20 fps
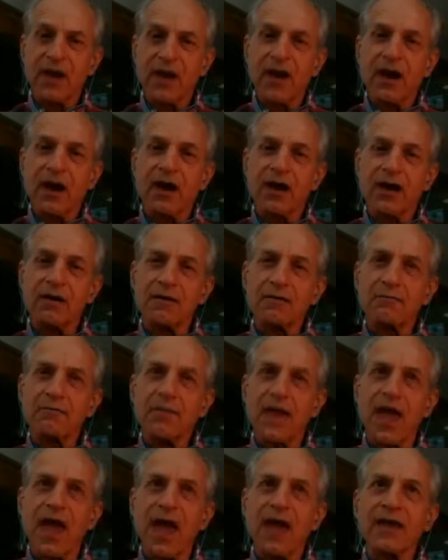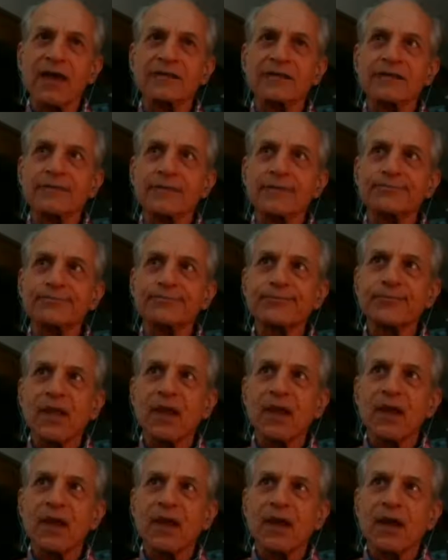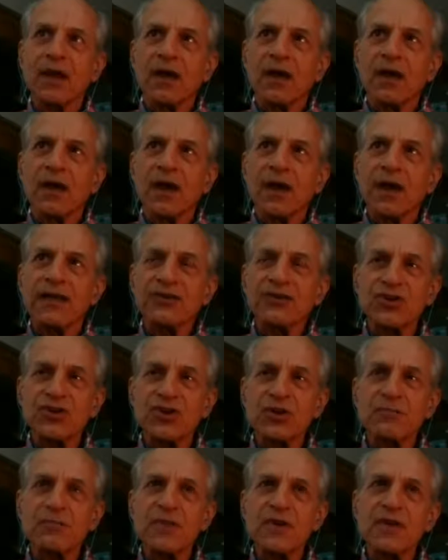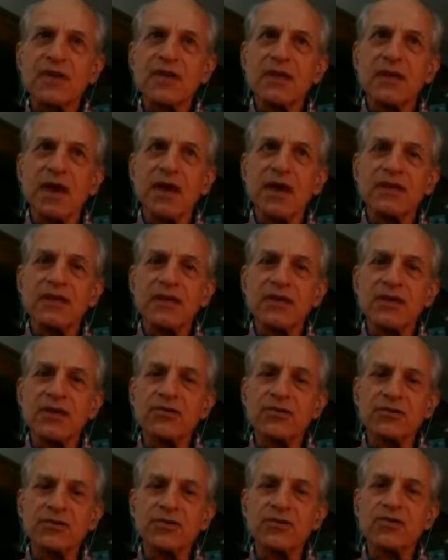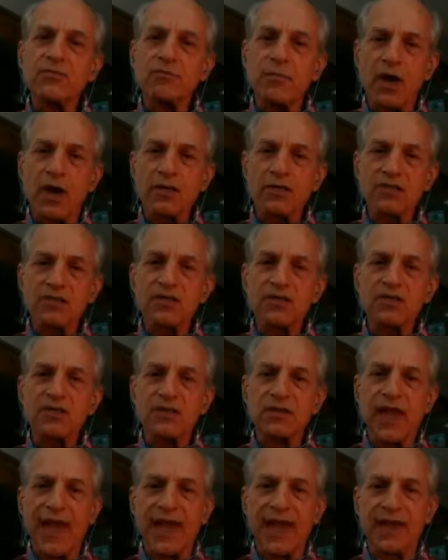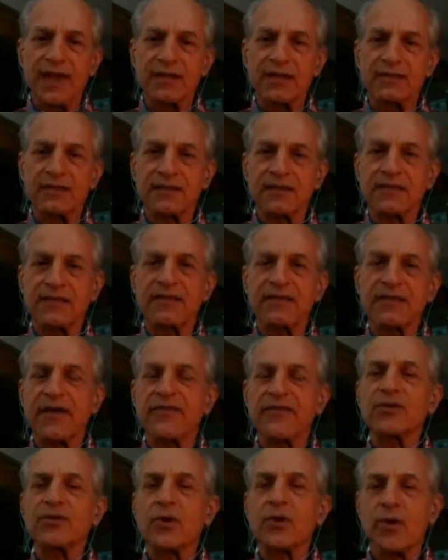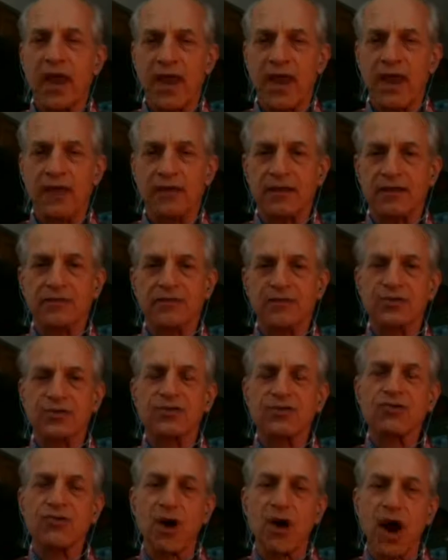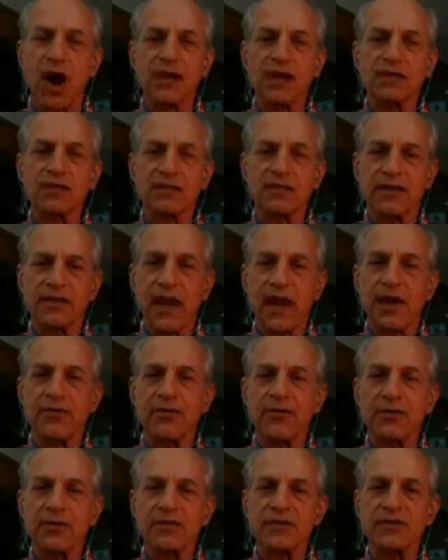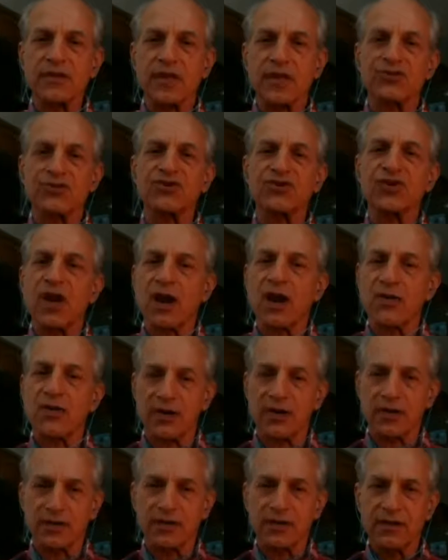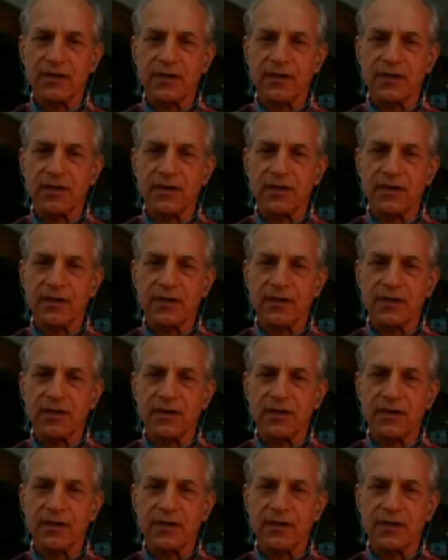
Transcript: And it took me a year and 2 months and 7 or 8 trials and errors and sharing